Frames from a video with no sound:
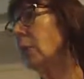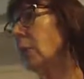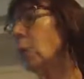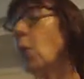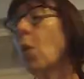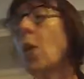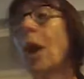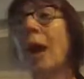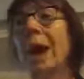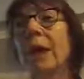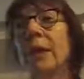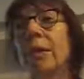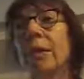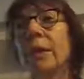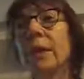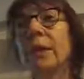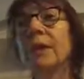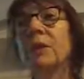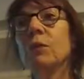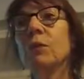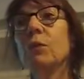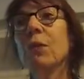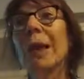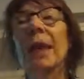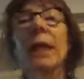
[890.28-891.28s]
inquiry
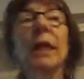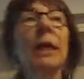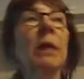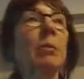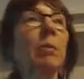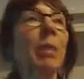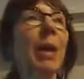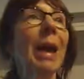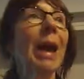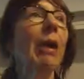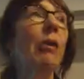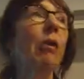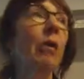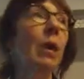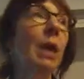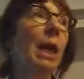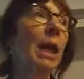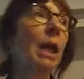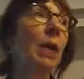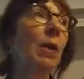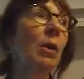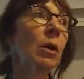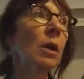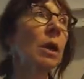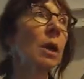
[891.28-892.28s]
is running in
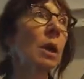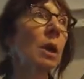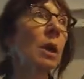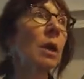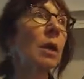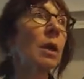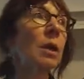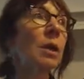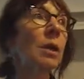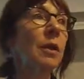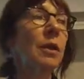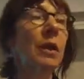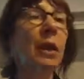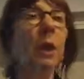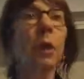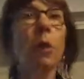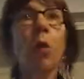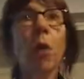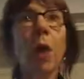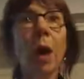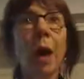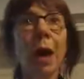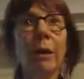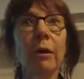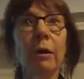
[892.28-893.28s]
parallel to the
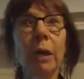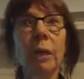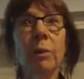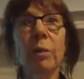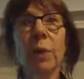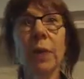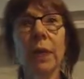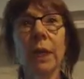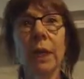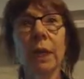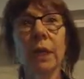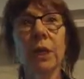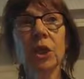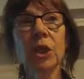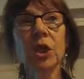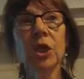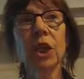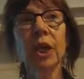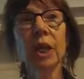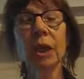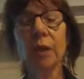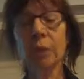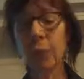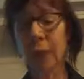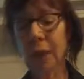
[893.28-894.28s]
inquiry being
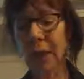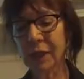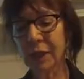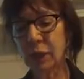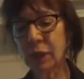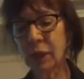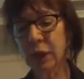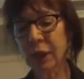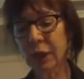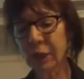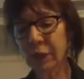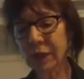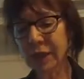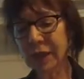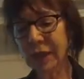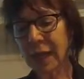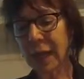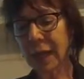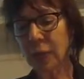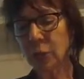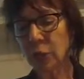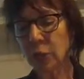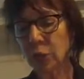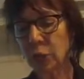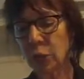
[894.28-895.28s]
chaired by Sir Terence
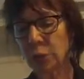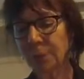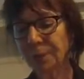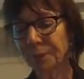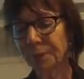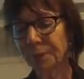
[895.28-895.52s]
Arnold.